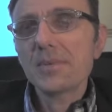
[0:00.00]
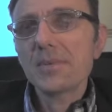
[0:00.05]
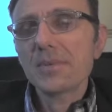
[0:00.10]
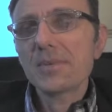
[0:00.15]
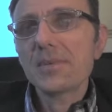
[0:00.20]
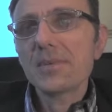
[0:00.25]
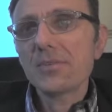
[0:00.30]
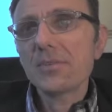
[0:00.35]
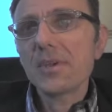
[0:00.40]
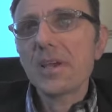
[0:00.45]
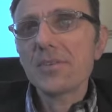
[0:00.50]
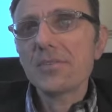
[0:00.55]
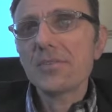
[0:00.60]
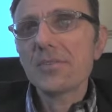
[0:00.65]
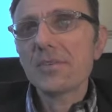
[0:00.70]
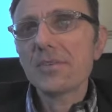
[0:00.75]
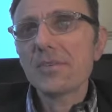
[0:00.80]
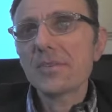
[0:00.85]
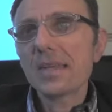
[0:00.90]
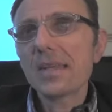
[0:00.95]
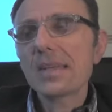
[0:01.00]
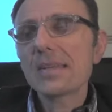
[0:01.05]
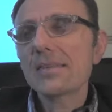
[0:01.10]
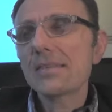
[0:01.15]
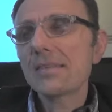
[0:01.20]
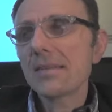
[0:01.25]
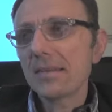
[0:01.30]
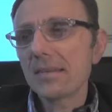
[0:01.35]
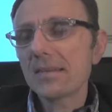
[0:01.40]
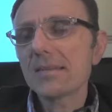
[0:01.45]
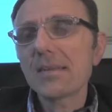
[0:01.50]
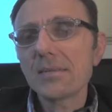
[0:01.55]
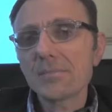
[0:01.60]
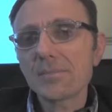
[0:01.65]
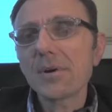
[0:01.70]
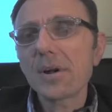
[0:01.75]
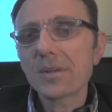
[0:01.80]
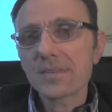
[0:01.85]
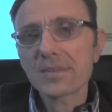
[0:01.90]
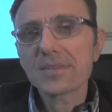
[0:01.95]
situations, it
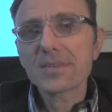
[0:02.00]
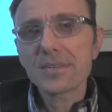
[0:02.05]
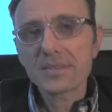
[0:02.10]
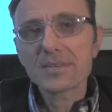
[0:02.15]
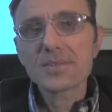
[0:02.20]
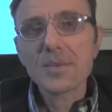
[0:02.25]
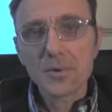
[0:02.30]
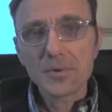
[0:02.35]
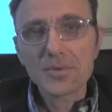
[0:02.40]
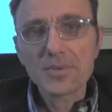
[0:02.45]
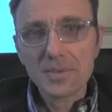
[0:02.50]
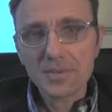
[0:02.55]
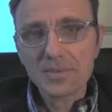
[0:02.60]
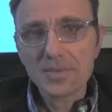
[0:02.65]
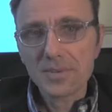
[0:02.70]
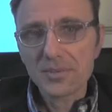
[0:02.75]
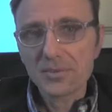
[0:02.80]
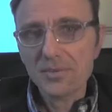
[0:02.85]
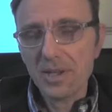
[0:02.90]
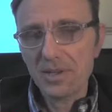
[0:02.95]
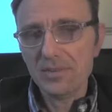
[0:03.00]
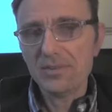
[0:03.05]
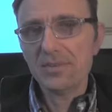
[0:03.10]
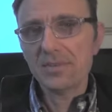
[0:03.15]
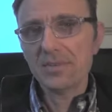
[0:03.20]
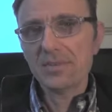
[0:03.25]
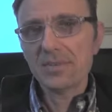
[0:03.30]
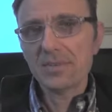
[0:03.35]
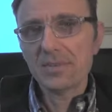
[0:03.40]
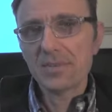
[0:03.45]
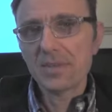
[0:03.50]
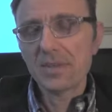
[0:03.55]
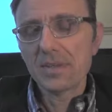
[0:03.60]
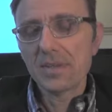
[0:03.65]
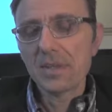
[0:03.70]
processes those situations.